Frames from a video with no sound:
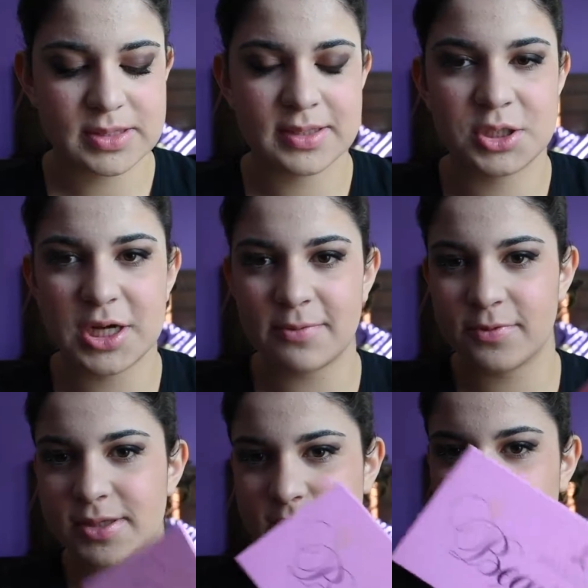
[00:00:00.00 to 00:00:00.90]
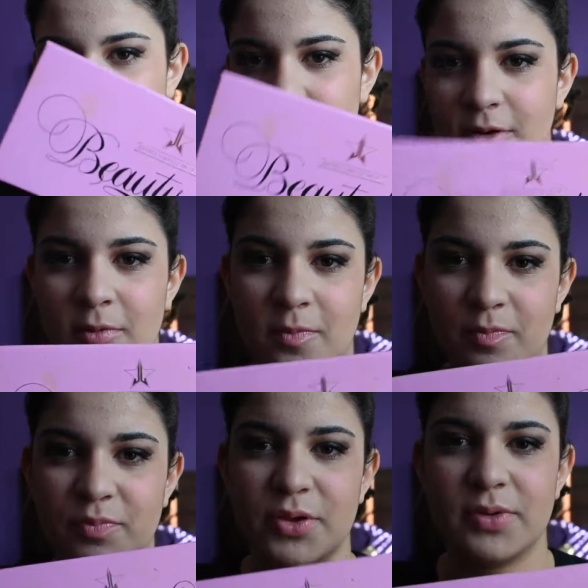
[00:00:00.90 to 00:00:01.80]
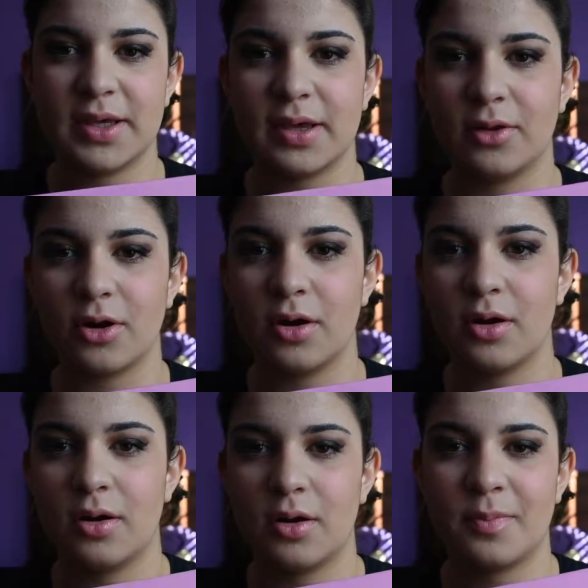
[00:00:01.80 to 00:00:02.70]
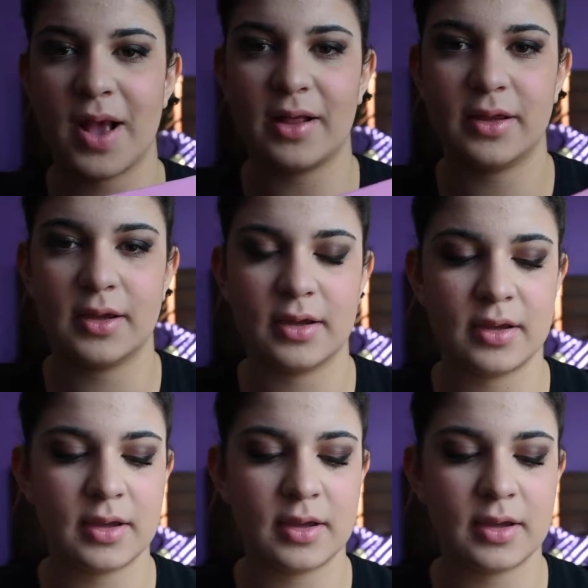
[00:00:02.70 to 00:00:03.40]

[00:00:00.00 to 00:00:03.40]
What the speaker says: the Jeffree Star Beauty Killer palette.